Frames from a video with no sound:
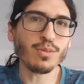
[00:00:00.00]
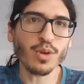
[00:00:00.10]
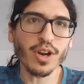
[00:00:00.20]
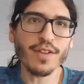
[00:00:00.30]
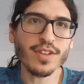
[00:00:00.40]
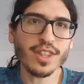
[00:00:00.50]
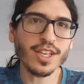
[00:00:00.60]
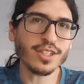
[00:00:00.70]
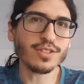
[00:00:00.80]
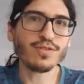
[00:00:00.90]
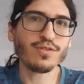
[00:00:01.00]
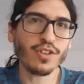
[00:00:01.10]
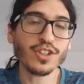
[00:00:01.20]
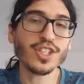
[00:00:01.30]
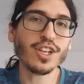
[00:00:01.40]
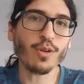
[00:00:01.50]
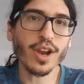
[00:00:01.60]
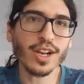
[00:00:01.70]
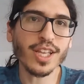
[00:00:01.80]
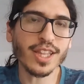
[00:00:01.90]
everything is functioning
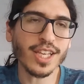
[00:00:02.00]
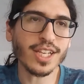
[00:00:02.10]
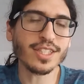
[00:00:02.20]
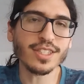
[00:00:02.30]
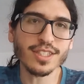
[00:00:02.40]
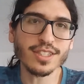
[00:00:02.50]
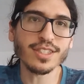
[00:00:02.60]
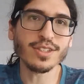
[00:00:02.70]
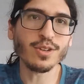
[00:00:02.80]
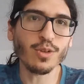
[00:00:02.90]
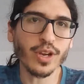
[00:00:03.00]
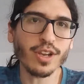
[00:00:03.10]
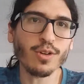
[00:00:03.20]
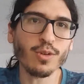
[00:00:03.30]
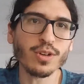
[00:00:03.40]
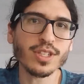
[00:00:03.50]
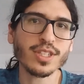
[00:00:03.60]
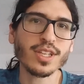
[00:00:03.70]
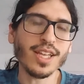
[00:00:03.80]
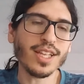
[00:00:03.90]
correctly, I think it's a great
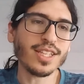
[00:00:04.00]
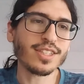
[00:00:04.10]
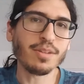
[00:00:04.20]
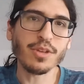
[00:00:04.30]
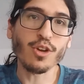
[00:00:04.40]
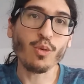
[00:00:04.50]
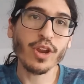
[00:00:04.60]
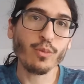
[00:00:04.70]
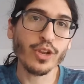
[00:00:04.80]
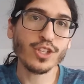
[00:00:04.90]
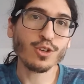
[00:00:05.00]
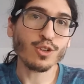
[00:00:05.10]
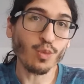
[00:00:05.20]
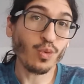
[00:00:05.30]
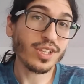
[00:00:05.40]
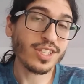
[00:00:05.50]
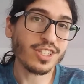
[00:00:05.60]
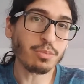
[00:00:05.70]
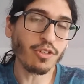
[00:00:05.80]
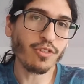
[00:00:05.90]
course. It's going to be a great resource once
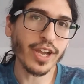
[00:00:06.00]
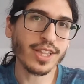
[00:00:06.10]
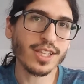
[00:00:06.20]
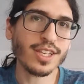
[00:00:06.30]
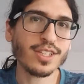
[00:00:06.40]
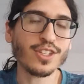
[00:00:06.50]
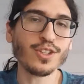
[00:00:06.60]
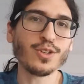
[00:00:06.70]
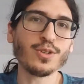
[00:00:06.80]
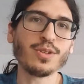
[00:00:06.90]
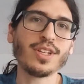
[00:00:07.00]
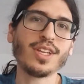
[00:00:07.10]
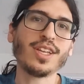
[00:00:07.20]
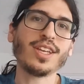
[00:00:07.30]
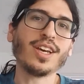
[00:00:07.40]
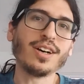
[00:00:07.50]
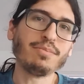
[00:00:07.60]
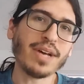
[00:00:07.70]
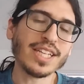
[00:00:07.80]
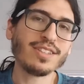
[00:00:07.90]
it's perfected. So
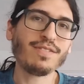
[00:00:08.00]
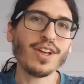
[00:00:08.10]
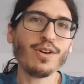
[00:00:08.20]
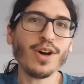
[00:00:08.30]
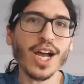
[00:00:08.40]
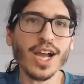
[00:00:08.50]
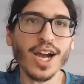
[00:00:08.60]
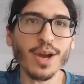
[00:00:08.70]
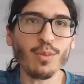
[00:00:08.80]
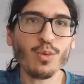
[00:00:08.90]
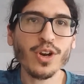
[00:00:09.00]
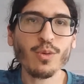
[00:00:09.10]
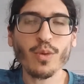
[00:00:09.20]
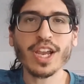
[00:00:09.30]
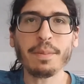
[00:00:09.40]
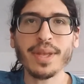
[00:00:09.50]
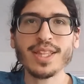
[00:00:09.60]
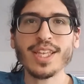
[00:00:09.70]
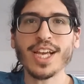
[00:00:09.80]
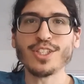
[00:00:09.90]
as of now, I wouldn't
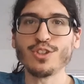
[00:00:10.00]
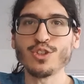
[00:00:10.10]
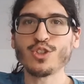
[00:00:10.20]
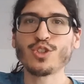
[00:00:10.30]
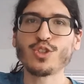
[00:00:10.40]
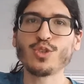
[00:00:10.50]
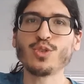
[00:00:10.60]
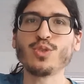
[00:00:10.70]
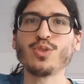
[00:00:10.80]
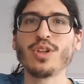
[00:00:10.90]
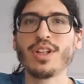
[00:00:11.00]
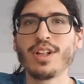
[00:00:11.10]
recommend it as your sole